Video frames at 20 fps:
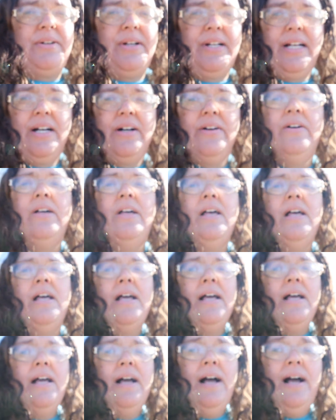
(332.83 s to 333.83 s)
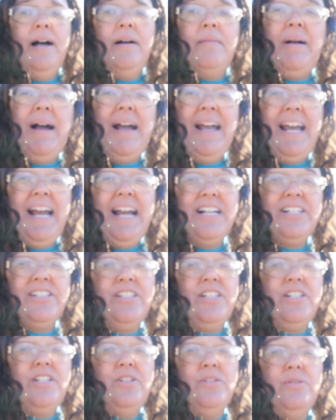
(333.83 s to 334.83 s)
right now. Um, I
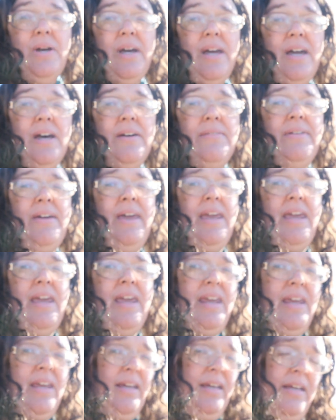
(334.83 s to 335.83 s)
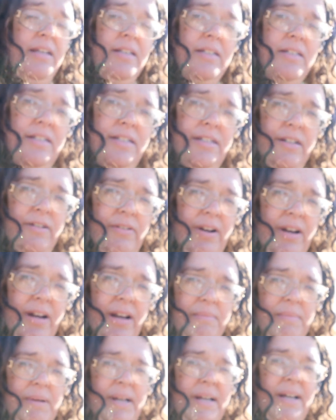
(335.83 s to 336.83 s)
actually do have a
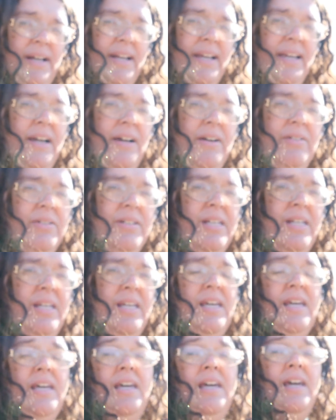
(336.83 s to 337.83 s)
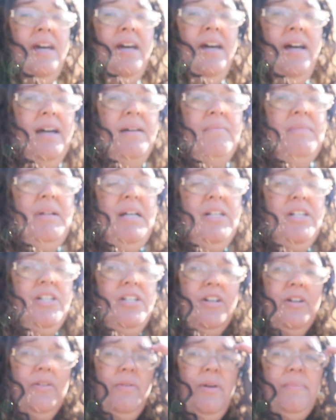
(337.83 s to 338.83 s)
Instagram account. I'm not
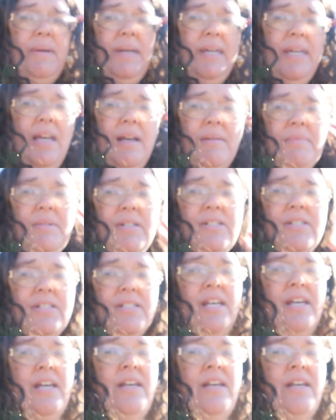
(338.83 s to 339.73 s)
sure why my camera's